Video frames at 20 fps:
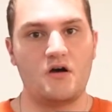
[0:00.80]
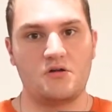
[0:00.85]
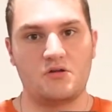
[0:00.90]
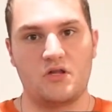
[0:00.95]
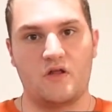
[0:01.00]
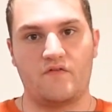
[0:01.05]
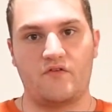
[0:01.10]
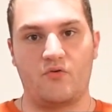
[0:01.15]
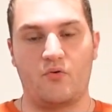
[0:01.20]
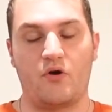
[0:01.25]

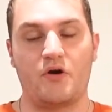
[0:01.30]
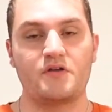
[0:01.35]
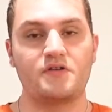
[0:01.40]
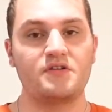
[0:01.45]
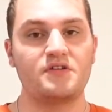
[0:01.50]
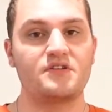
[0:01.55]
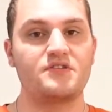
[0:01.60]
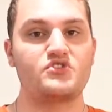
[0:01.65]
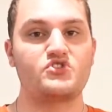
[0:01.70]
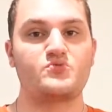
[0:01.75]
Hello
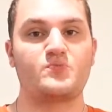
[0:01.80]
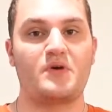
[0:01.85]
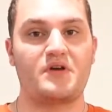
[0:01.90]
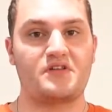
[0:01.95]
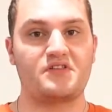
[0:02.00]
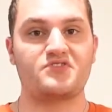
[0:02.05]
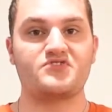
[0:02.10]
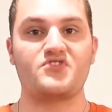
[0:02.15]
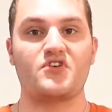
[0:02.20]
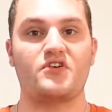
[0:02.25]
everyone, it's
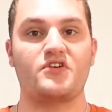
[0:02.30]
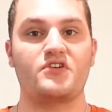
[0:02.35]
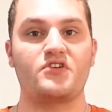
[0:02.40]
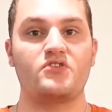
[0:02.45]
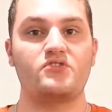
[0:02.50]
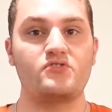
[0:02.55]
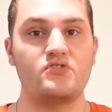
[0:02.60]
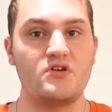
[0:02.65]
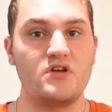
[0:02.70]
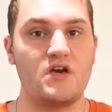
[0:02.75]
Mike Lazard
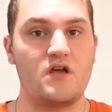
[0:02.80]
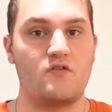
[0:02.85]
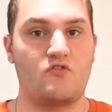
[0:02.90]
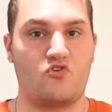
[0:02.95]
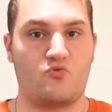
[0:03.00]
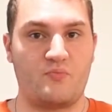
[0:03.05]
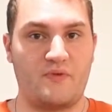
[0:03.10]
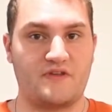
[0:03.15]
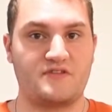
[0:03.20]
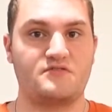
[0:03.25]
here,
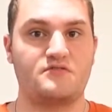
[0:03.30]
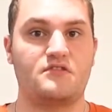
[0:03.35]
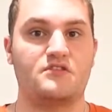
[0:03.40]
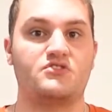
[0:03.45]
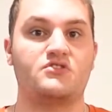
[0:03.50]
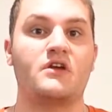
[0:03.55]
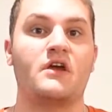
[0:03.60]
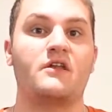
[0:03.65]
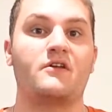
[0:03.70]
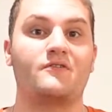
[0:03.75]
welcome back to the
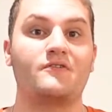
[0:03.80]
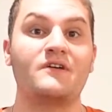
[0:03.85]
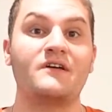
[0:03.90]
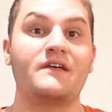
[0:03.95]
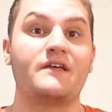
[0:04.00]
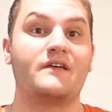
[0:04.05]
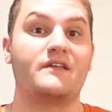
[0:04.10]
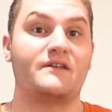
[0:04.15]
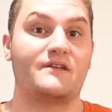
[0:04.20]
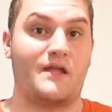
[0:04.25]
channel.
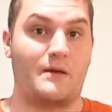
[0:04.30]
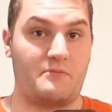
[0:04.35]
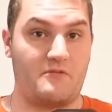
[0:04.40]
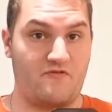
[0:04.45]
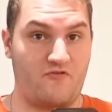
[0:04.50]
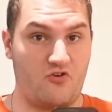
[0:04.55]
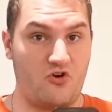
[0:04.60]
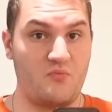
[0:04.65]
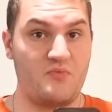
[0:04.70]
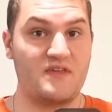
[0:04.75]
Now
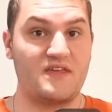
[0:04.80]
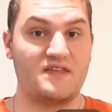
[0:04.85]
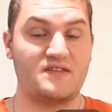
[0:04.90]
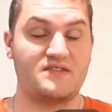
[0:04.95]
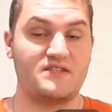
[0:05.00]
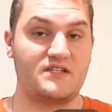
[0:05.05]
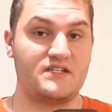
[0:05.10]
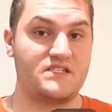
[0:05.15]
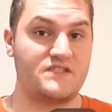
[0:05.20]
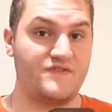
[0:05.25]
before I begin
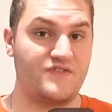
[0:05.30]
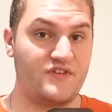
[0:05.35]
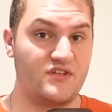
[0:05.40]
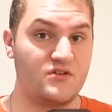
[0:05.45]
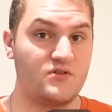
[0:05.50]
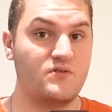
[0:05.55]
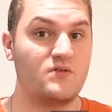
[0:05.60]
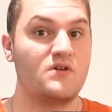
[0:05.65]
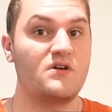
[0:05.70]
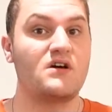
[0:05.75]
today's
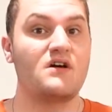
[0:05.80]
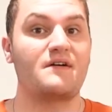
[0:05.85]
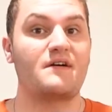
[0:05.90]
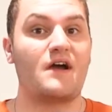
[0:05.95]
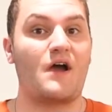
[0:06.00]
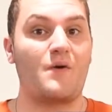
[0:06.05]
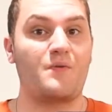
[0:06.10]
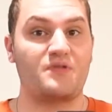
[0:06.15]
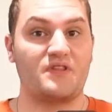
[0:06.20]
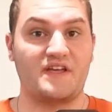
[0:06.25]
video,
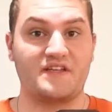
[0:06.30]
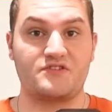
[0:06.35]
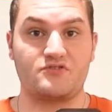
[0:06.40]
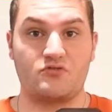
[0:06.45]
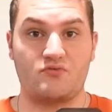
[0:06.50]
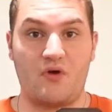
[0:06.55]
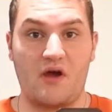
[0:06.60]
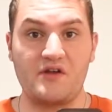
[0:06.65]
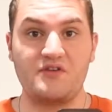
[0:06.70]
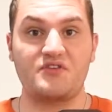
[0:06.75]
I would like to
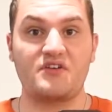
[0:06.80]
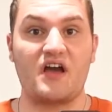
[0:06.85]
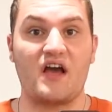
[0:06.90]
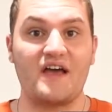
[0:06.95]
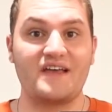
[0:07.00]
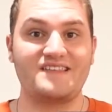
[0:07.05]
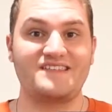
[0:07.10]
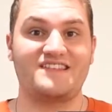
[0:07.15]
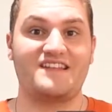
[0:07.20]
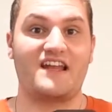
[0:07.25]
remind you
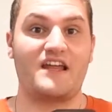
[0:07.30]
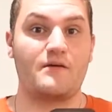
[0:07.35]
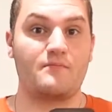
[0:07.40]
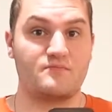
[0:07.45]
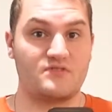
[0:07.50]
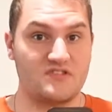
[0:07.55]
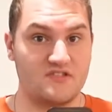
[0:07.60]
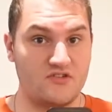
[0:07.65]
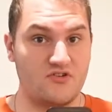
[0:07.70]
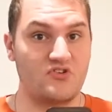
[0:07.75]
guys that I am
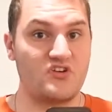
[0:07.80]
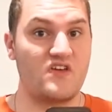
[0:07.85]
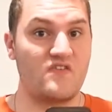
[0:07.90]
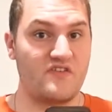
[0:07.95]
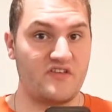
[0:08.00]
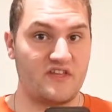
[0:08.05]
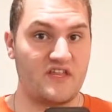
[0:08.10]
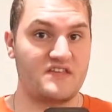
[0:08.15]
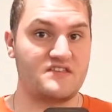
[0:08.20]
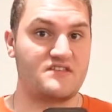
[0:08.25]
still
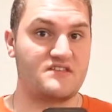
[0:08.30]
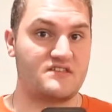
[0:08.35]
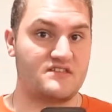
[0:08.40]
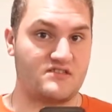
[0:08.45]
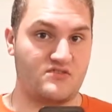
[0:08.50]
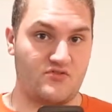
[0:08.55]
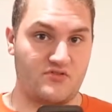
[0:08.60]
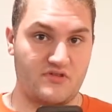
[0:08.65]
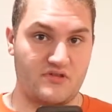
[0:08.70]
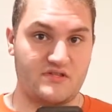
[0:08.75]
giving lessons
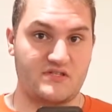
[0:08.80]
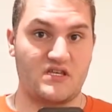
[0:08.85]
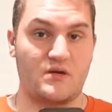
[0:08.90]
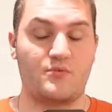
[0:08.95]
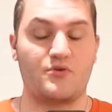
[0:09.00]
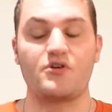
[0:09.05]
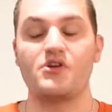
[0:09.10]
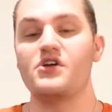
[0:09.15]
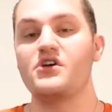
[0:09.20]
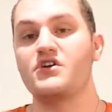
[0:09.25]
during the
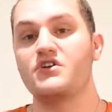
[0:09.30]
summer.